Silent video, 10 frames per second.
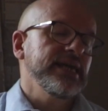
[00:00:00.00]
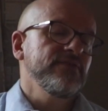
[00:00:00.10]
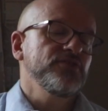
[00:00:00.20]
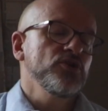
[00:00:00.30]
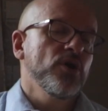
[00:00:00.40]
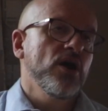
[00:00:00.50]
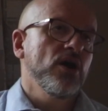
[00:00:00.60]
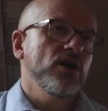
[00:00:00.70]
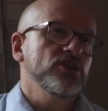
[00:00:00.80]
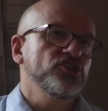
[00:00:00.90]
if you
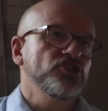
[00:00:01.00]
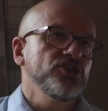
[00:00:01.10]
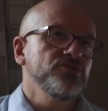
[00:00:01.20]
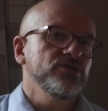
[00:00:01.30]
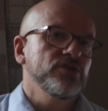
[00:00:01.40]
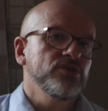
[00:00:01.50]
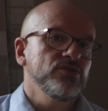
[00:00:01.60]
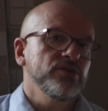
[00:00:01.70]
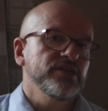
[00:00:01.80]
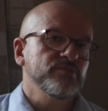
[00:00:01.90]
are a student who
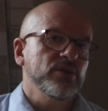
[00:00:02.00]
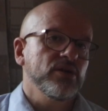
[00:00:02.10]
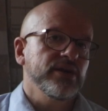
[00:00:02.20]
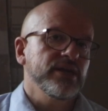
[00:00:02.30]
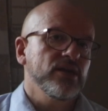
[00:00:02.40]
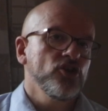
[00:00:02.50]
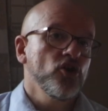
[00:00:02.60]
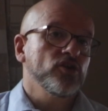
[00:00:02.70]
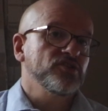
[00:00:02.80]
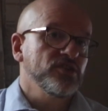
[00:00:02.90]
is applying
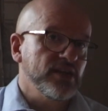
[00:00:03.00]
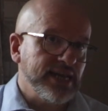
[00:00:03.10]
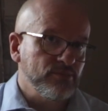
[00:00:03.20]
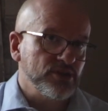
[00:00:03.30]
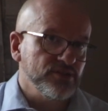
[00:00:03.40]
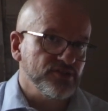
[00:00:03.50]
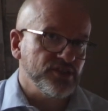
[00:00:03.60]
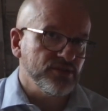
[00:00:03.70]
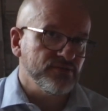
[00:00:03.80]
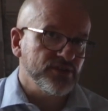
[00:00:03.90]
not as an early applicant to
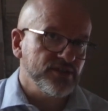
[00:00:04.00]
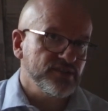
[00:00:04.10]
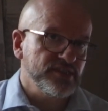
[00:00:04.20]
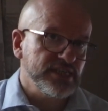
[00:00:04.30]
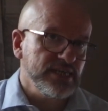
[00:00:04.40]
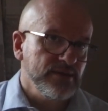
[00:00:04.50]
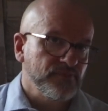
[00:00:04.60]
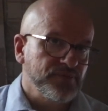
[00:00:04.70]
university,